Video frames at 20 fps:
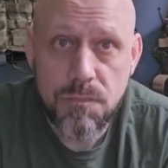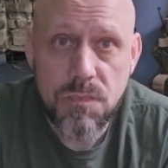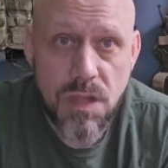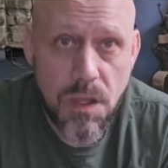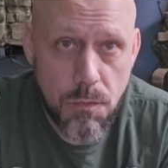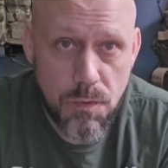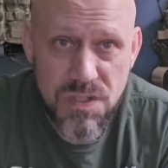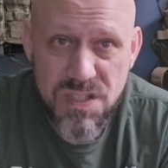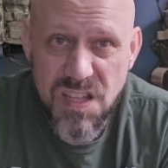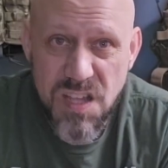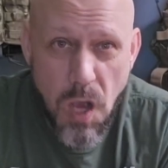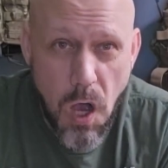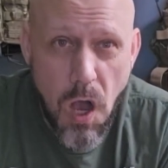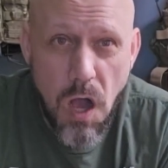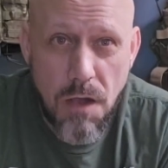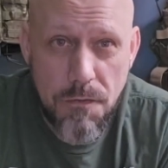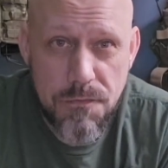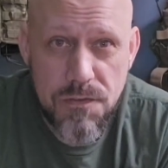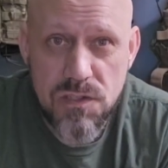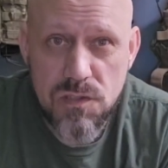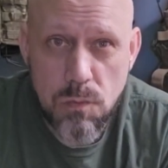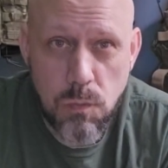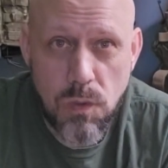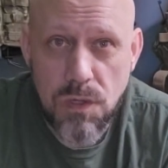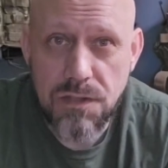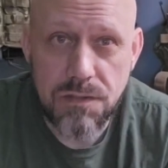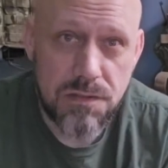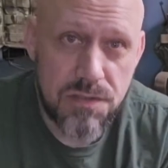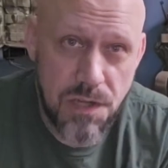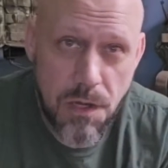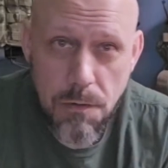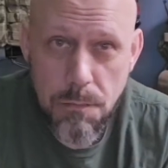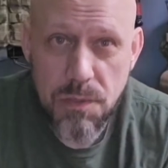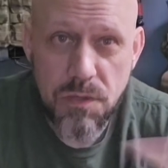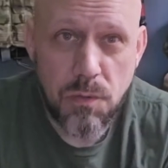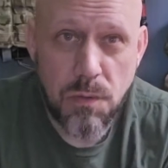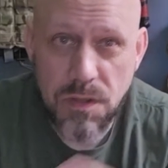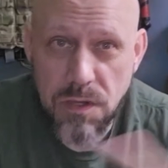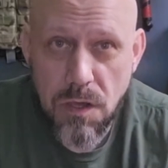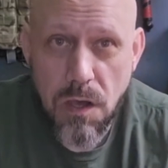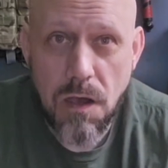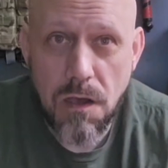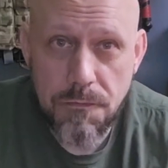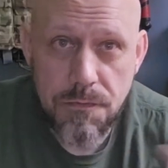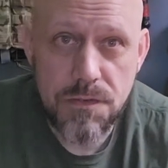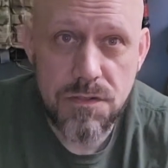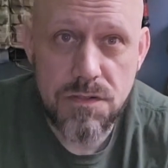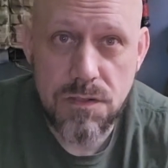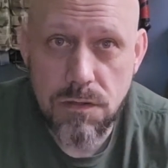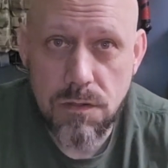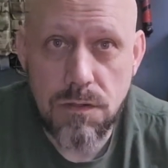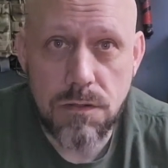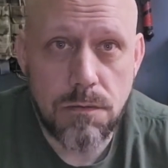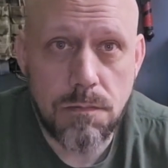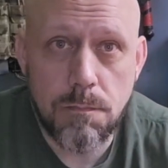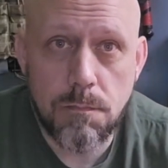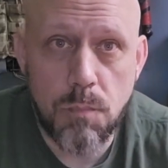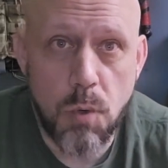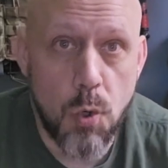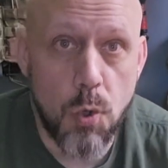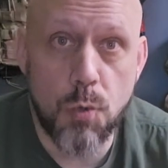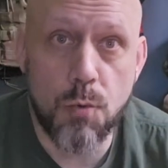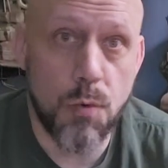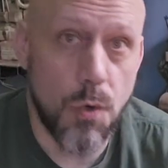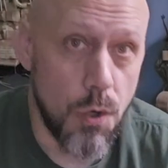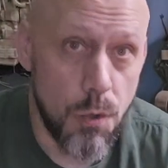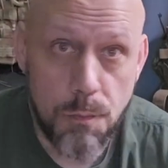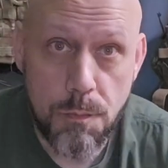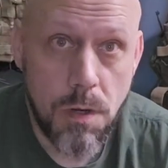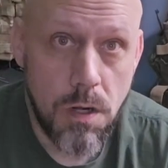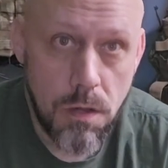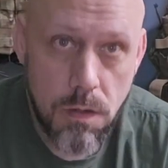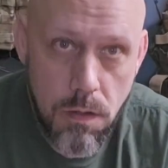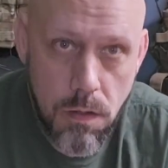That was the office one to go between the office and the boardroom.